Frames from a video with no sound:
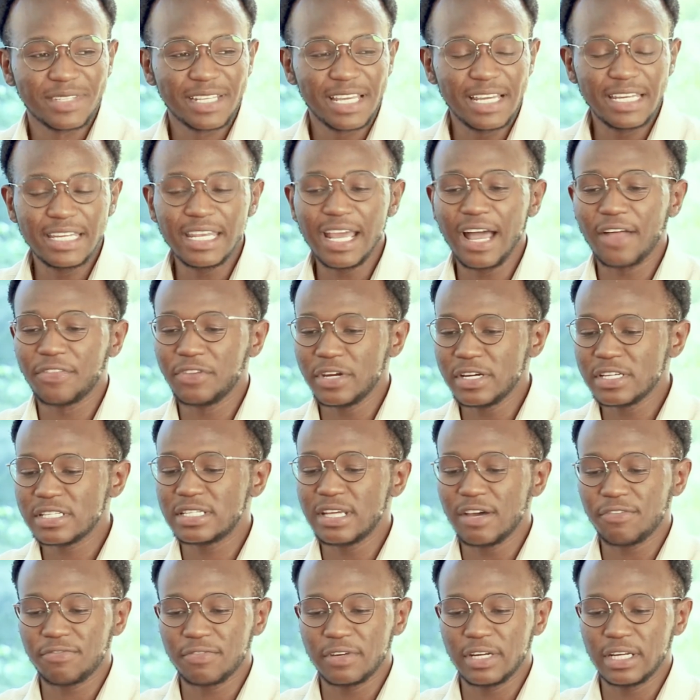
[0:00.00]
And yeah, there's
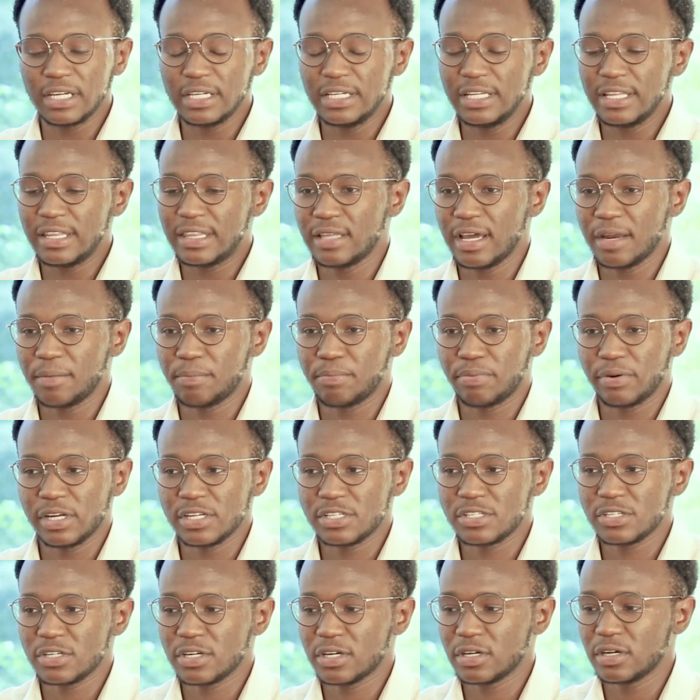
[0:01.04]
definitely that
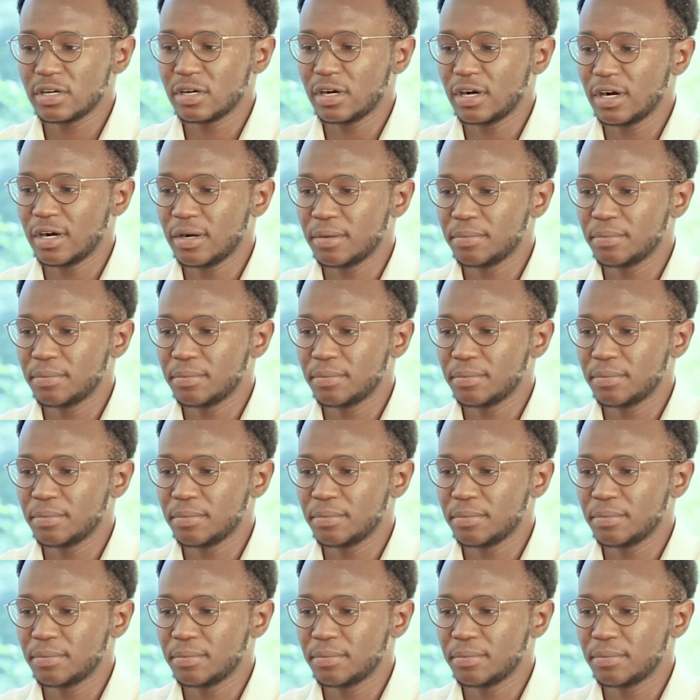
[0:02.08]
pressure.